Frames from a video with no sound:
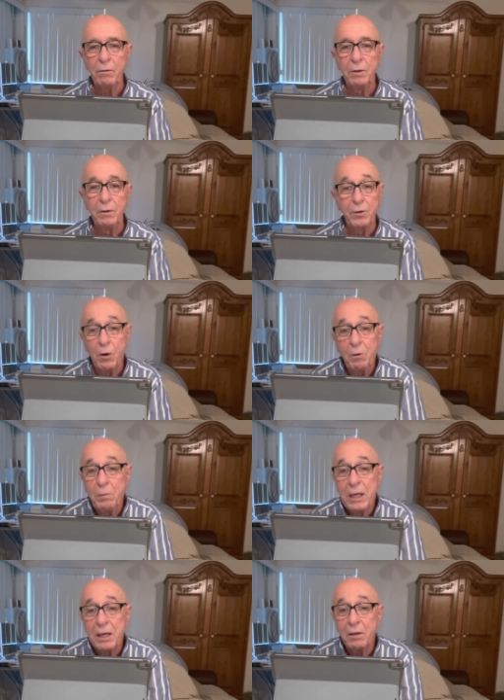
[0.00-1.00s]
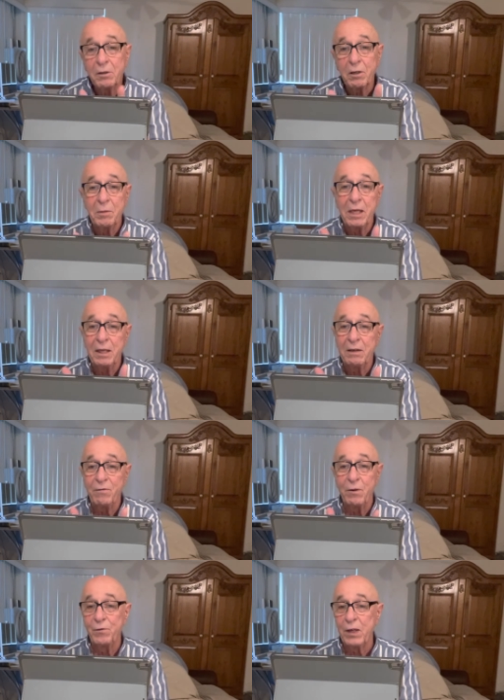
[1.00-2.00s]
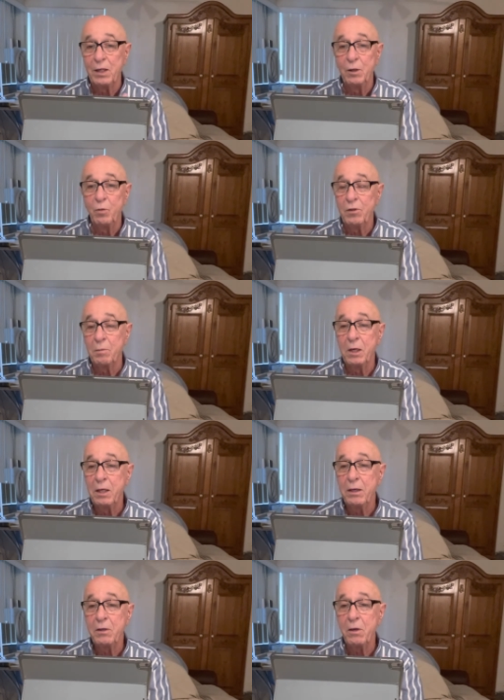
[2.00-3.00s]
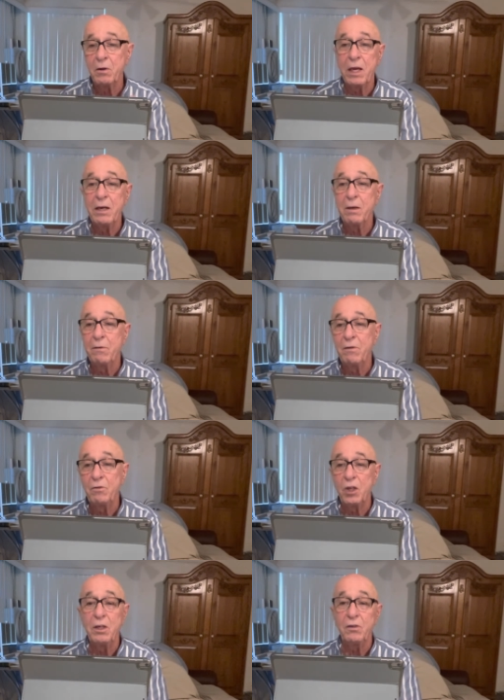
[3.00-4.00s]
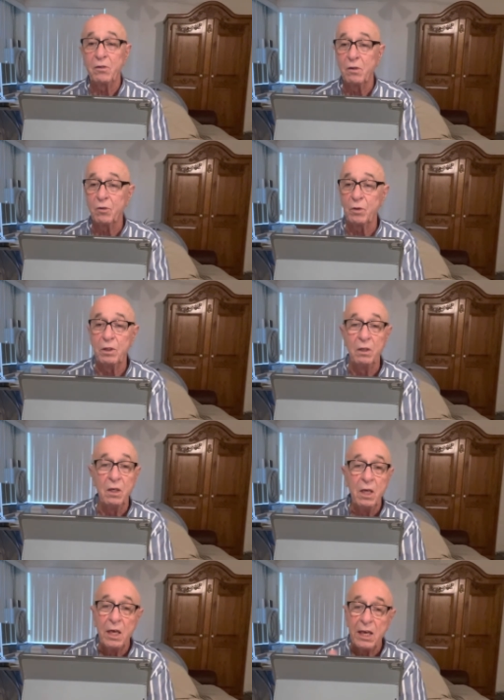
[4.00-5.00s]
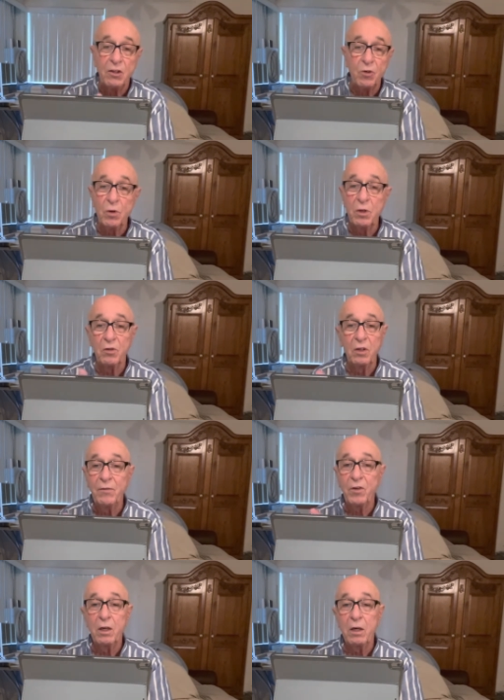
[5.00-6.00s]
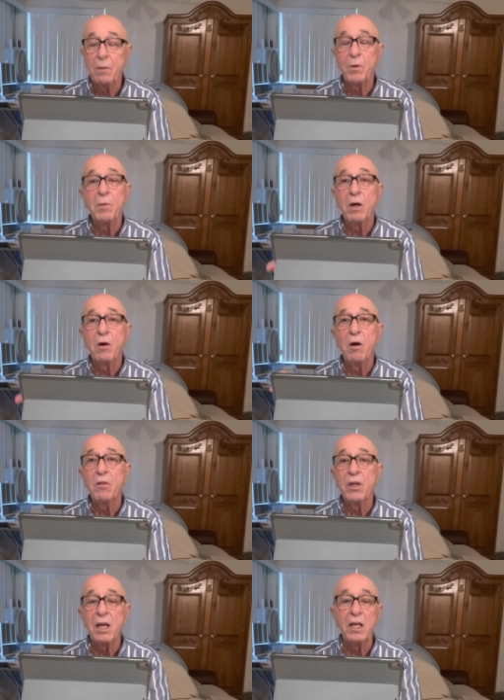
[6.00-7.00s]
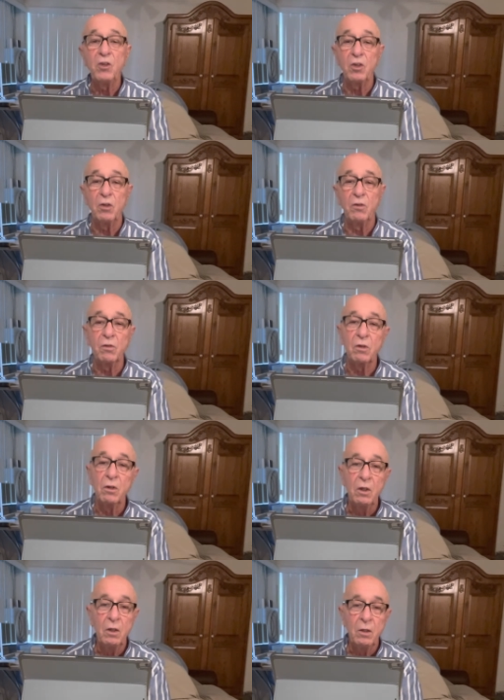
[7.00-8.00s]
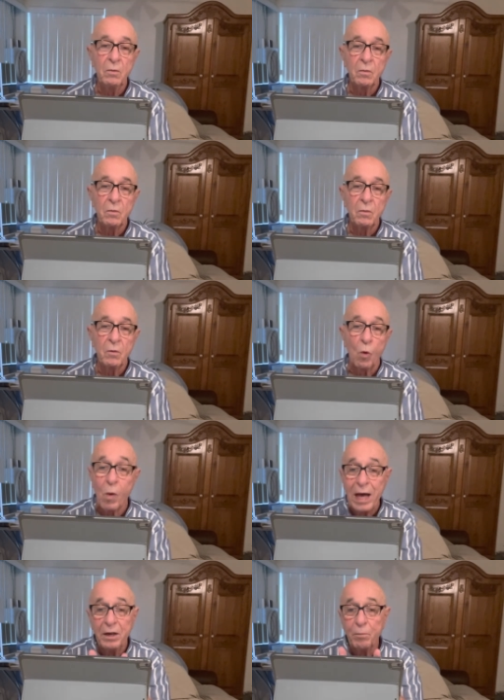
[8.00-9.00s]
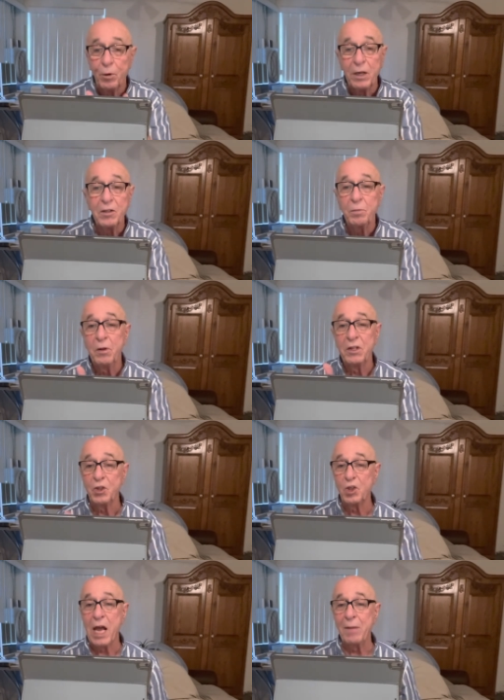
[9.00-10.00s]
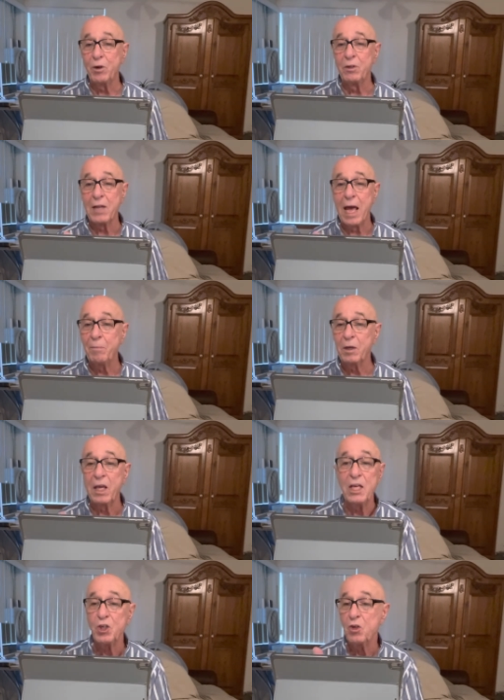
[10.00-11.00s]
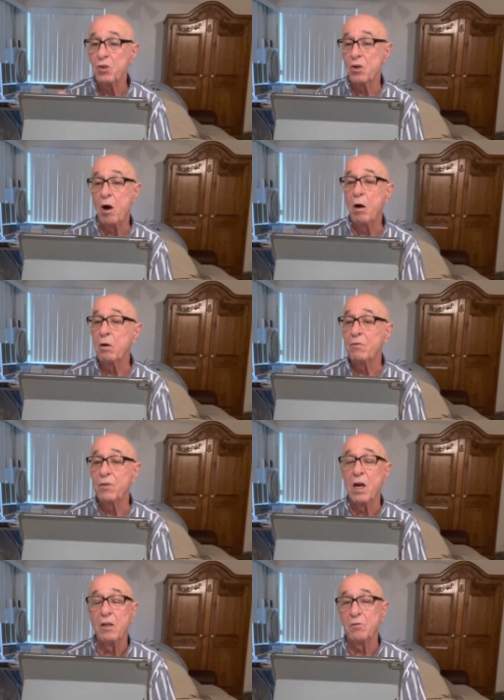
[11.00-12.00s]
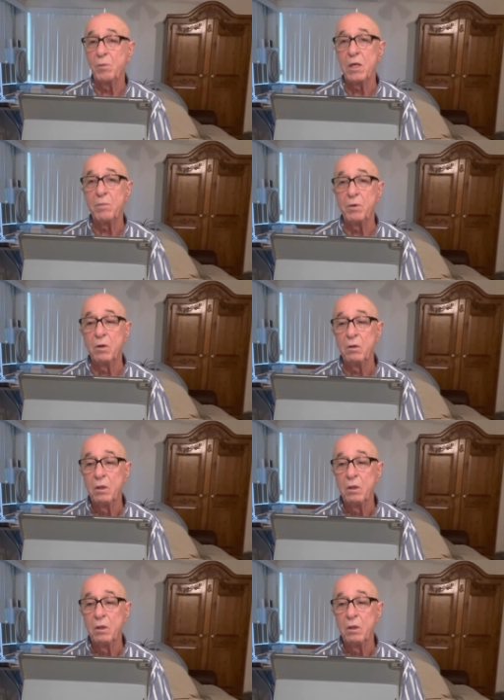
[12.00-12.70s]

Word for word: there will be ultimately fulfilled with the millennial kingdom of Jesus when Israel is lifted up among all the nations. While in principle, this chapter is application to all of God's people.